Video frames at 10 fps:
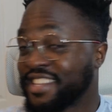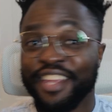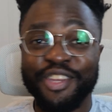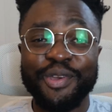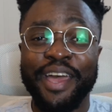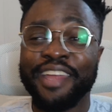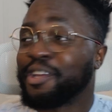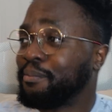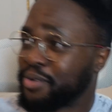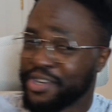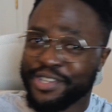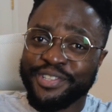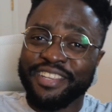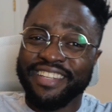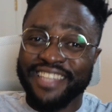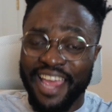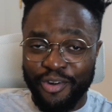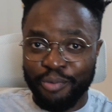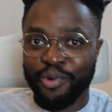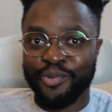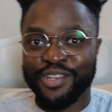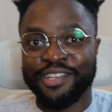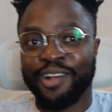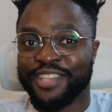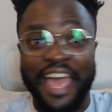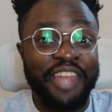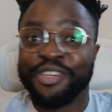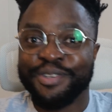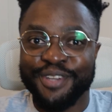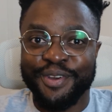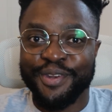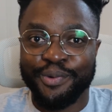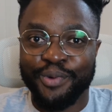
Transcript: So then you end up producing terrible results and you don't know